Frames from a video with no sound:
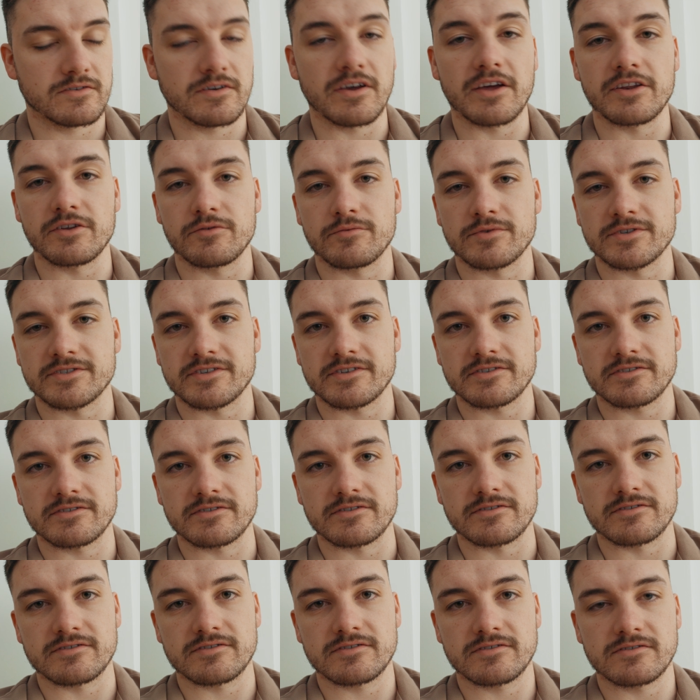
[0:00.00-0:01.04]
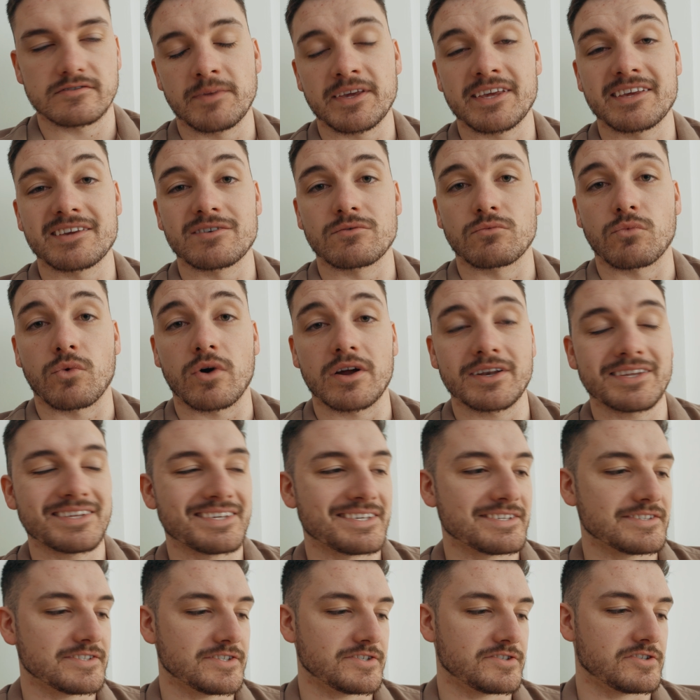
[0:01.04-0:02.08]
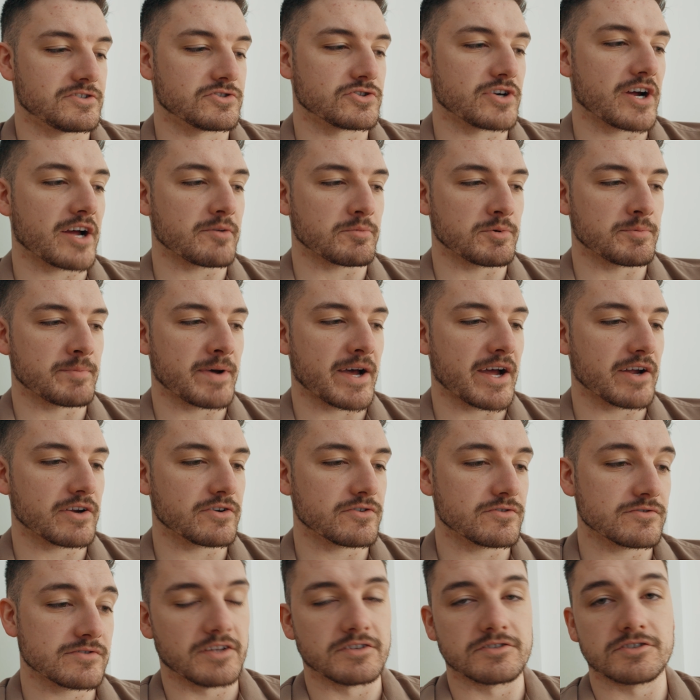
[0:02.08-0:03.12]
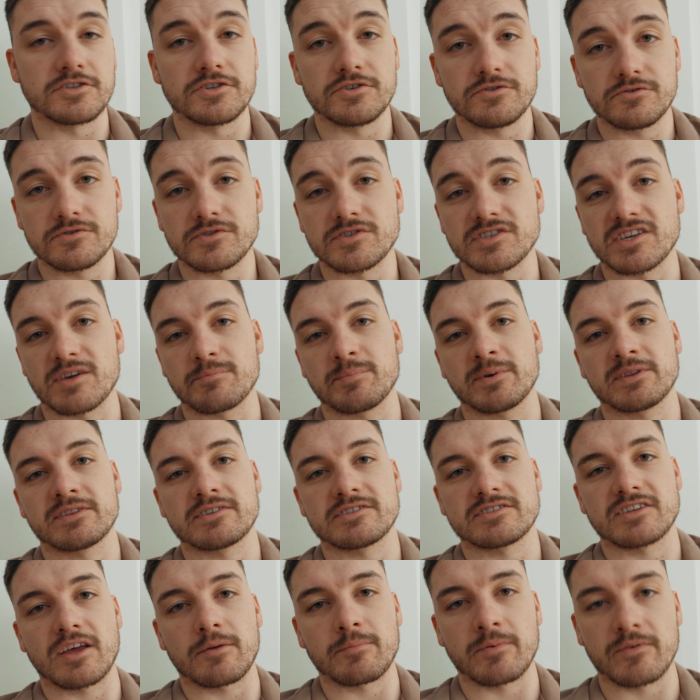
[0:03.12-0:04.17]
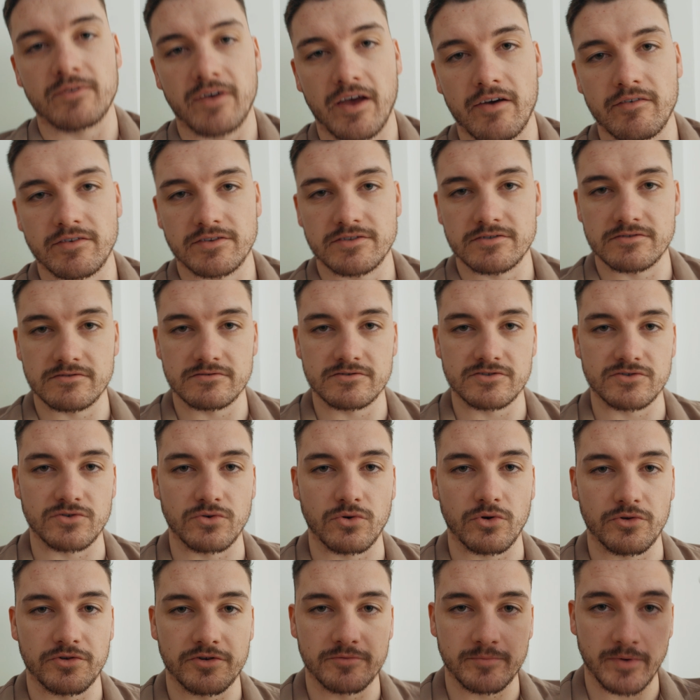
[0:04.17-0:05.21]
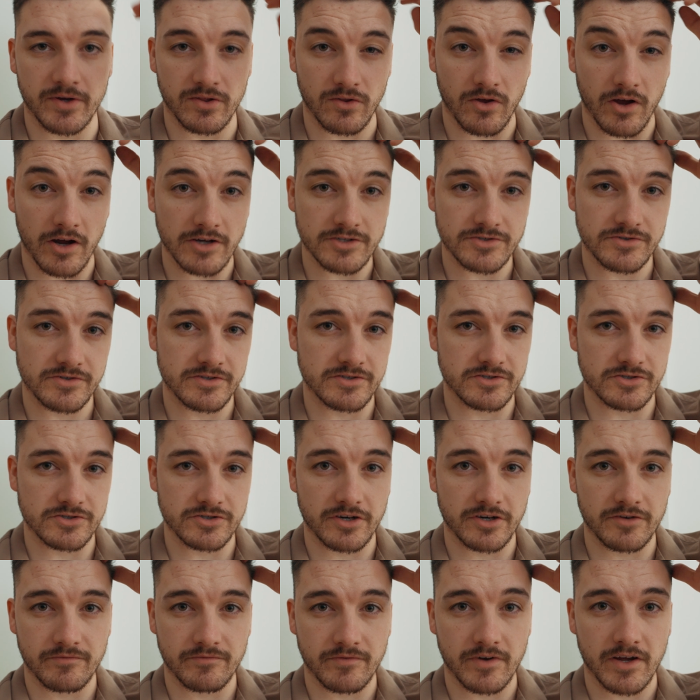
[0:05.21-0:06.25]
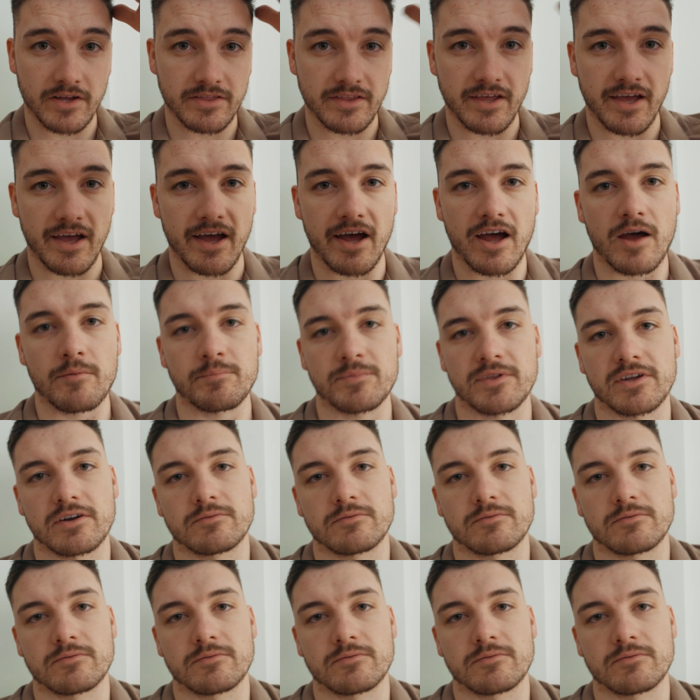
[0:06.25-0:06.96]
any resistance, making it 1, easier to track my macros, and 2, skipping the step of having to scroll through my lock screen and trying to find the app that